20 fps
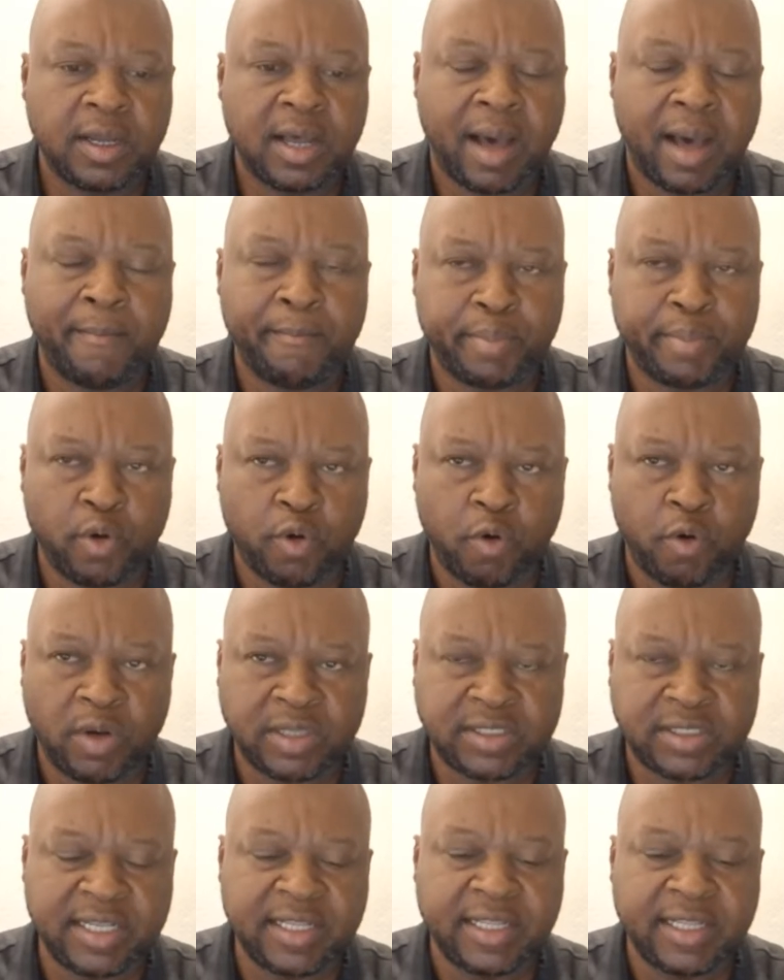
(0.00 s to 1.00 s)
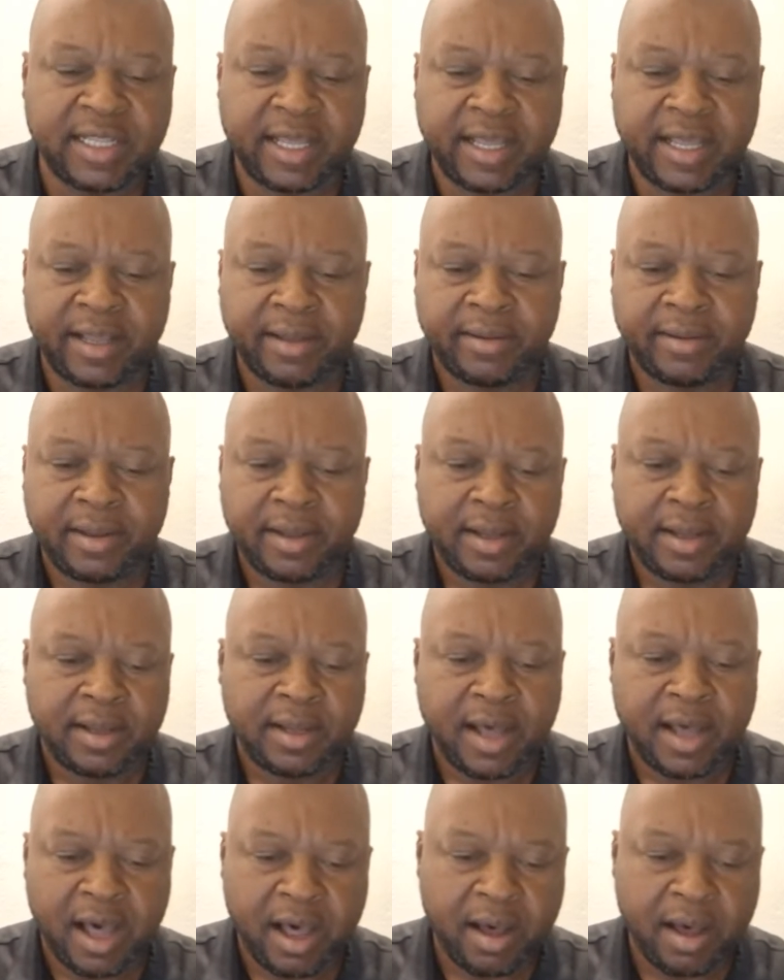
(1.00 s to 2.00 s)
Mphoko was in there.
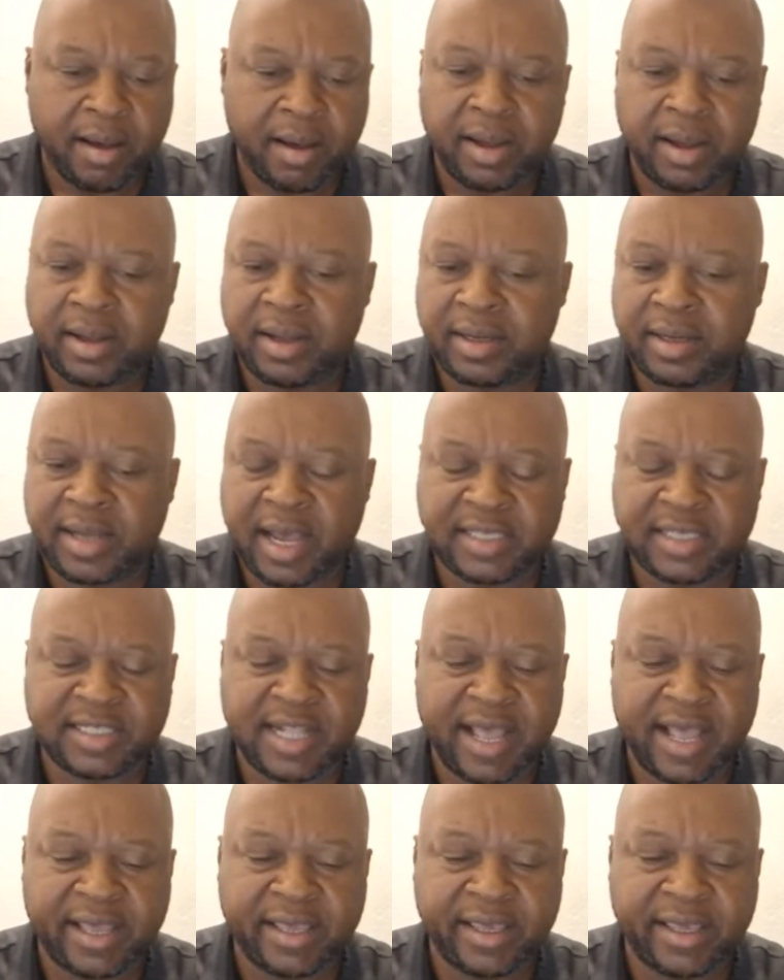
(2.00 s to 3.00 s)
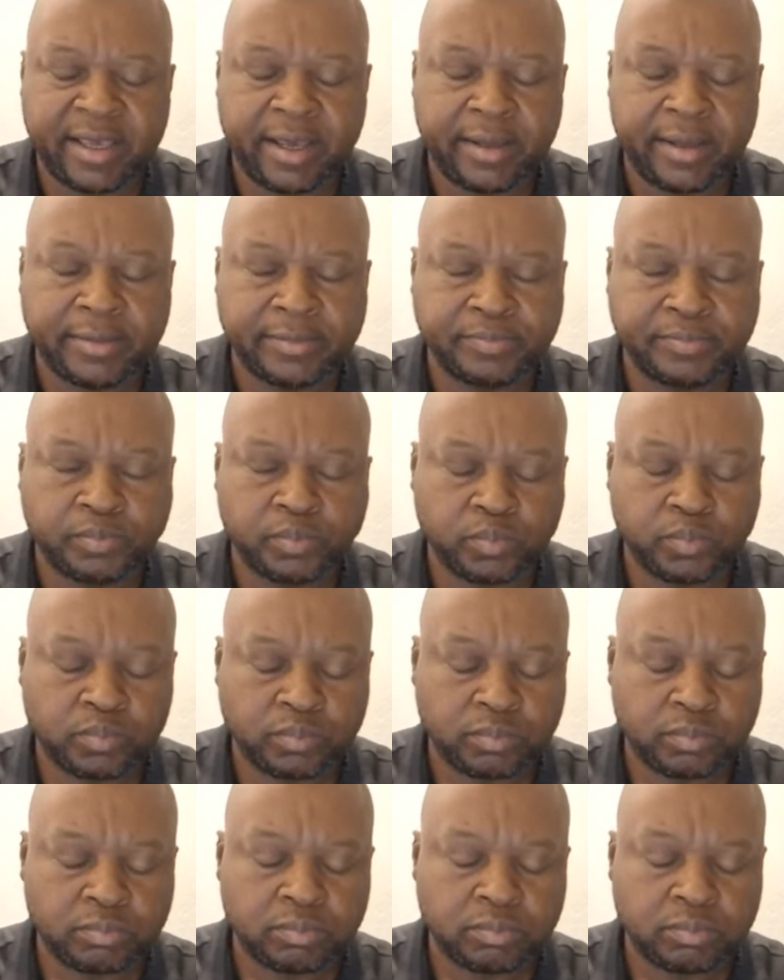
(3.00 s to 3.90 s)
Guys like, Grace